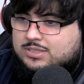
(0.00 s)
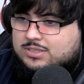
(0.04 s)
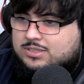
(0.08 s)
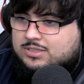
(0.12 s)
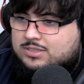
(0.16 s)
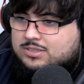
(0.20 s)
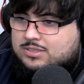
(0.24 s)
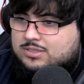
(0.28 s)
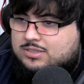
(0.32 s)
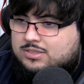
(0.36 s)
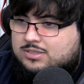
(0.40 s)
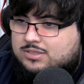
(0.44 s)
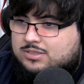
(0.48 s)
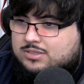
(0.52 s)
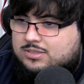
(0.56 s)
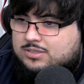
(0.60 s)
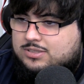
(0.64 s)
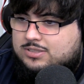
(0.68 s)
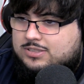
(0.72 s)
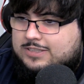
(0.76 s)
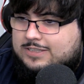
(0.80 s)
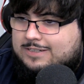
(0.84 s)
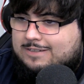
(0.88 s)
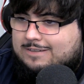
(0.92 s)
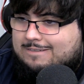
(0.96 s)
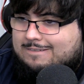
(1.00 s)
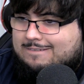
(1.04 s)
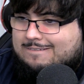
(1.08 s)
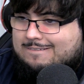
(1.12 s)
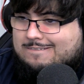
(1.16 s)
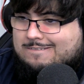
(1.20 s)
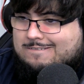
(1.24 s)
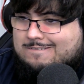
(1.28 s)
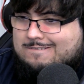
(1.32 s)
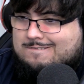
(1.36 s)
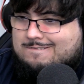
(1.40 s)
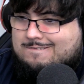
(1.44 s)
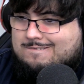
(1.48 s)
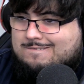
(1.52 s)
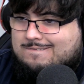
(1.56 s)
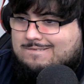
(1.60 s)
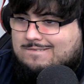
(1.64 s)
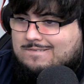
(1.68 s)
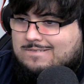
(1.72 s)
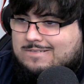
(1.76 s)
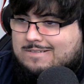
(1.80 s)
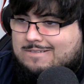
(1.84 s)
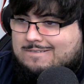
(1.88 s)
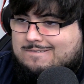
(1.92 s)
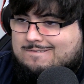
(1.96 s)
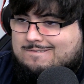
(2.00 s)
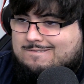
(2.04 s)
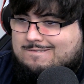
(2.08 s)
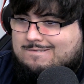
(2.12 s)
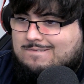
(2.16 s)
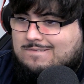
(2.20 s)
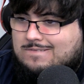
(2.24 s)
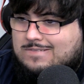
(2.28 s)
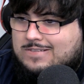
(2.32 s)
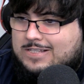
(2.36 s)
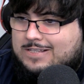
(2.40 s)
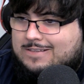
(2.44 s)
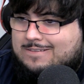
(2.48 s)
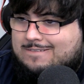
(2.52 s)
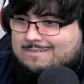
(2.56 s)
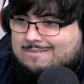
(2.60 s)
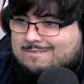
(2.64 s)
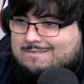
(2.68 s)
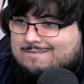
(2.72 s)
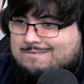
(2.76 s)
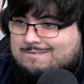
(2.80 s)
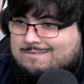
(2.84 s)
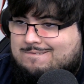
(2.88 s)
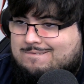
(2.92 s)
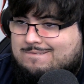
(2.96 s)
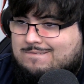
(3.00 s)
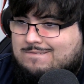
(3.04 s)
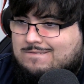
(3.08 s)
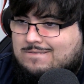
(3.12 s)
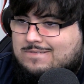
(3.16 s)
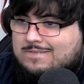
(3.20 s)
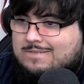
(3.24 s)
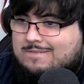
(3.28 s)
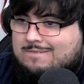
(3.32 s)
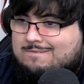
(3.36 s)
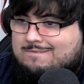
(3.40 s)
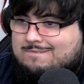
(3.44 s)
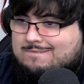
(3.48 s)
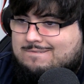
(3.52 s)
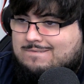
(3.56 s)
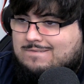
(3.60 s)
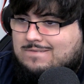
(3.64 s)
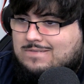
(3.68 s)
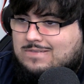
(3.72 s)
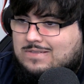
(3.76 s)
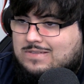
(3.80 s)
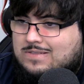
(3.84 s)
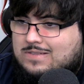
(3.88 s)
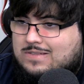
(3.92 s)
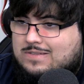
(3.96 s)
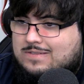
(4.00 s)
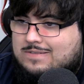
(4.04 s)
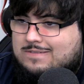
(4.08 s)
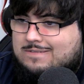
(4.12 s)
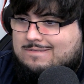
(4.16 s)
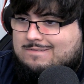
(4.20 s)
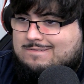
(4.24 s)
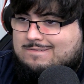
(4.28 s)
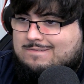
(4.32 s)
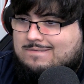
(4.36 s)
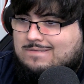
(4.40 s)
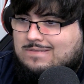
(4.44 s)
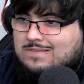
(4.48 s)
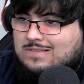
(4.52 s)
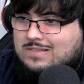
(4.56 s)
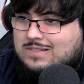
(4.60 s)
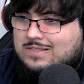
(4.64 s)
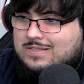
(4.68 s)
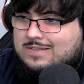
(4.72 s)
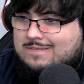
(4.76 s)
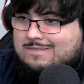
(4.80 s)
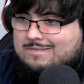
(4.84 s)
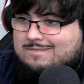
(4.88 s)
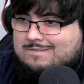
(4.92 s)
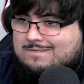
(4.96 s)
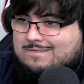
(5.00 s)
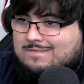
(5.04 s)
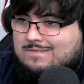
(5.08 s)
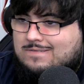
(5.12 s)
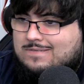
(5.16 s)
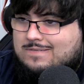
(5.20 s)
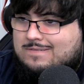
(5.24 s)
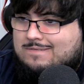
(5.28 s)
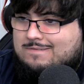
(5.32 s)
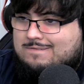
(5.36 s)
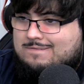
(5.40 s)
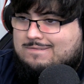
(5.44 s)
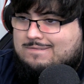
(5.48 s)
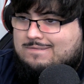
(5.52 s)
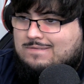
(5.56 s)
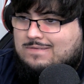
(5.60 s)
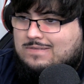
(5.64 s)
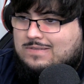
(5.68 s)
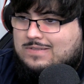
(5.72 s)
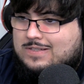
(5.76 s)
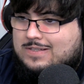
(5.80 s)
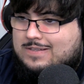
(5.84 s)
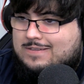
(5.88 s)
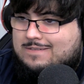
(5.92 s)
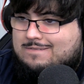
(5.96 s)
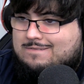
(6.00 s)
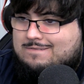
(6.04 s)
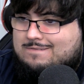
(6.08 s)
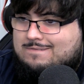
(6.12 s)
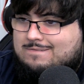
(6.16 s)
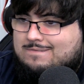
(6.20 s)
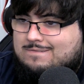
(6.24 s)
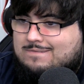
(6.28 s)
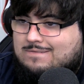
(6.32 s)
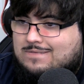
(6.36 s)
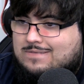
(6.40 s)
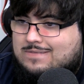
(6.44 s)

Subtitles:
[no speech]